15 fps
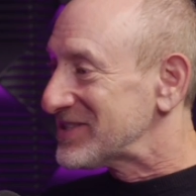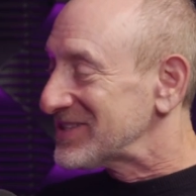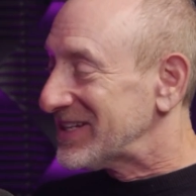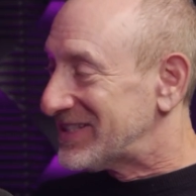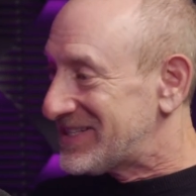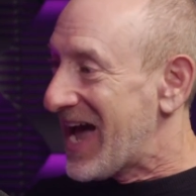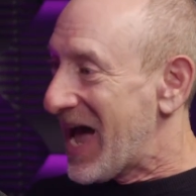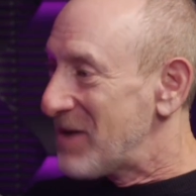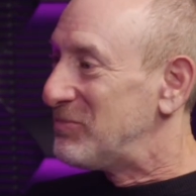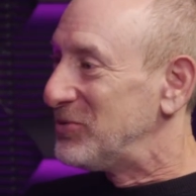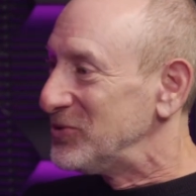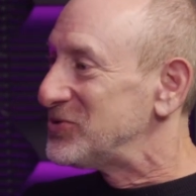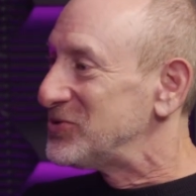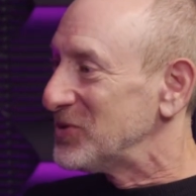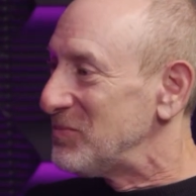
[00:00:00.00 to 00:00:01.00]
It's like
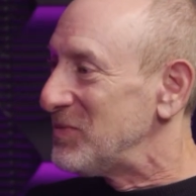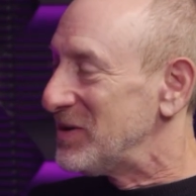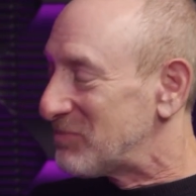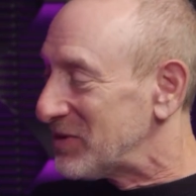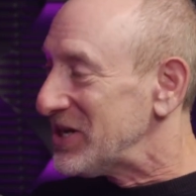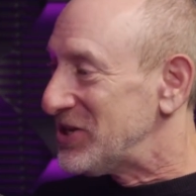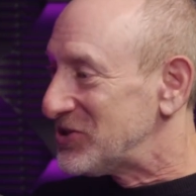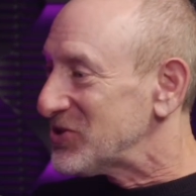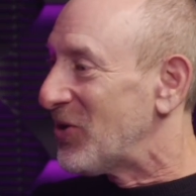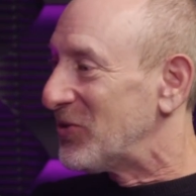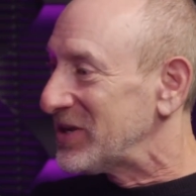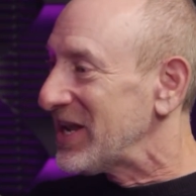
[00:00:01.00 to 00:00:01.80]
taboo to admit, but it's yeah.